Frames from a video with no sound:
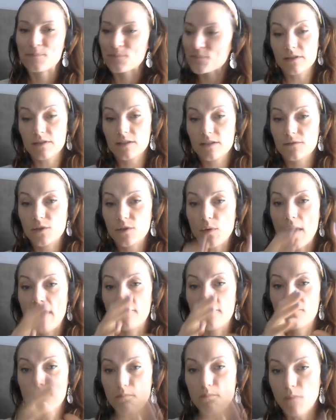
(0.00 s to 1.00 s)
even if you
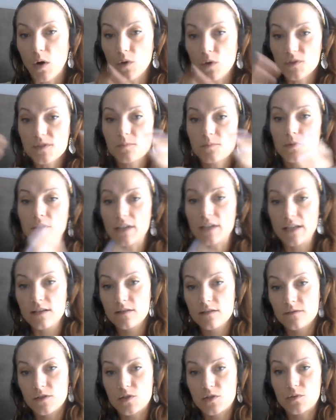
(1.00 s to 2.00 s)
have multiple
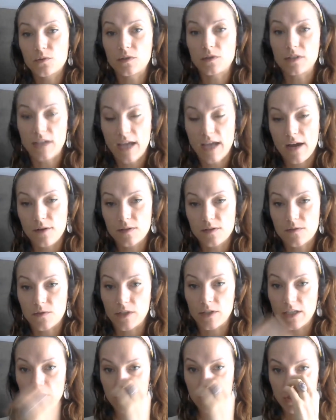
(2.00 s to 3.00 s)
individual accounts for
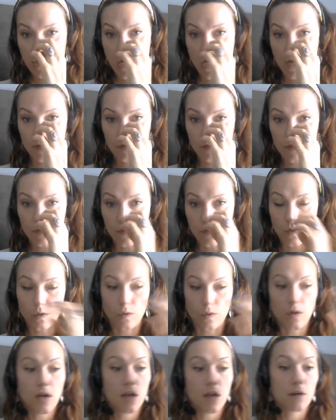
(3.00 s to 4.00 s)
each child.
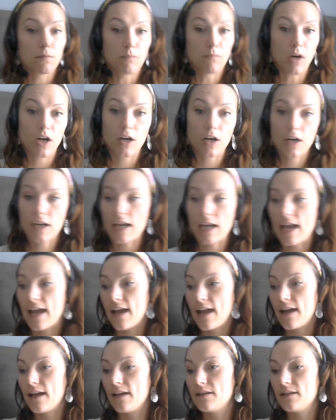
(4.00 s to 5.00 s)
So Mark
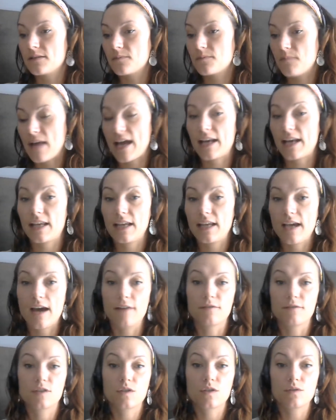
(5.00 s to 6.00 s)
and Maddie
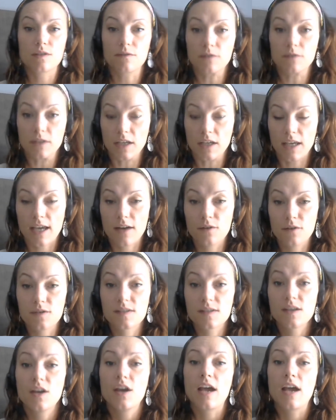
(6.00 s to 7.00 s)
have two different accounts,
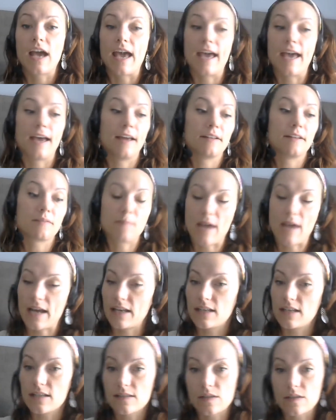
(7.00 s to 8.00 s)
and
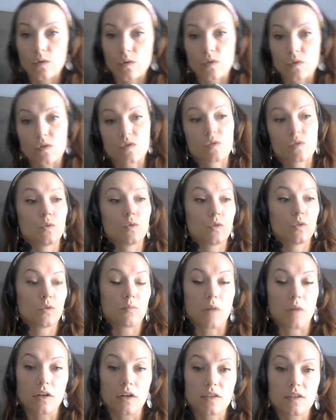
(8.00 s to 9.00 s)
Maddie doesn't go to school,
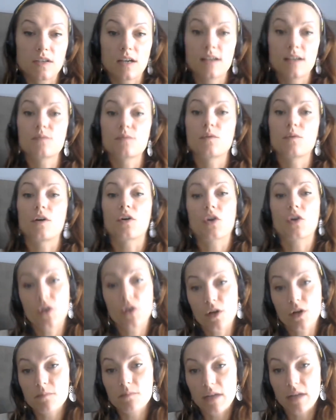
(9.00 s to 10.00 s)
Mark does. Well,
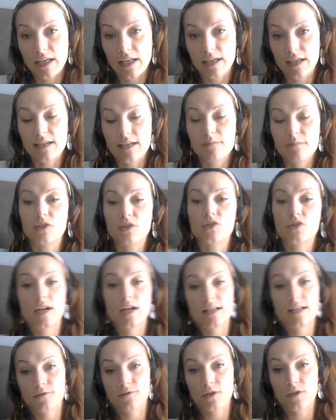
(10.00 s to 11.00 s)
her money can be
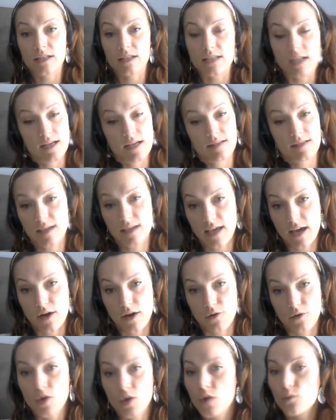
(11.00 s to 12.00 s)
transferred into his
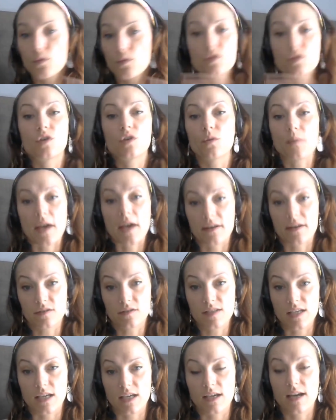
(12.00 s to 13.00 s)
account with no
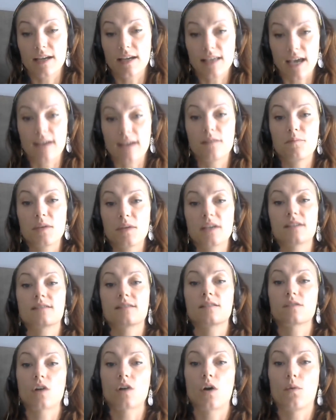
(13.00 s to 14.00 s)
penalty, again, because
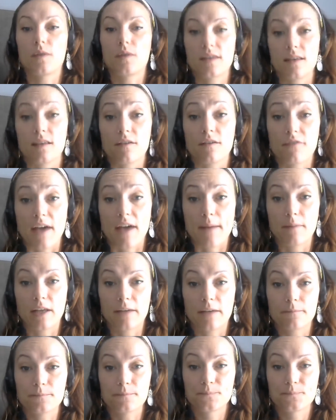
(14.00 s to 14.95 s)
it's all within the family.